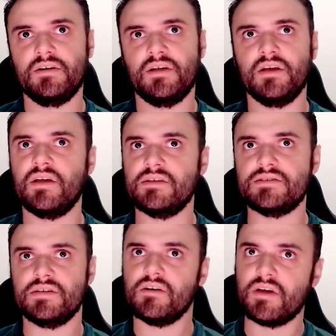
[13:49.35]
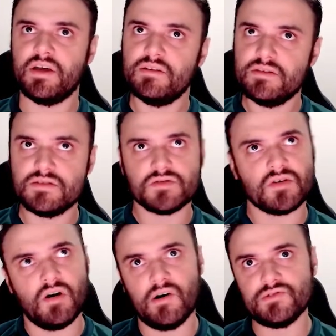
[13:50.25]
they can see, okay, this is
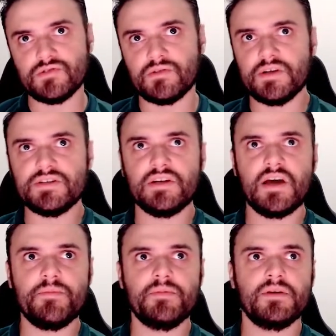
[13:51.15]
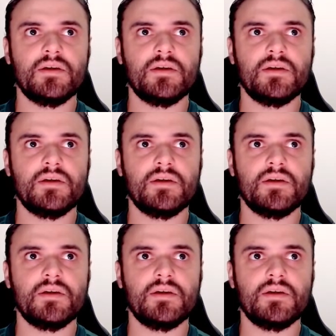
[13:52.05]
called how to create an app,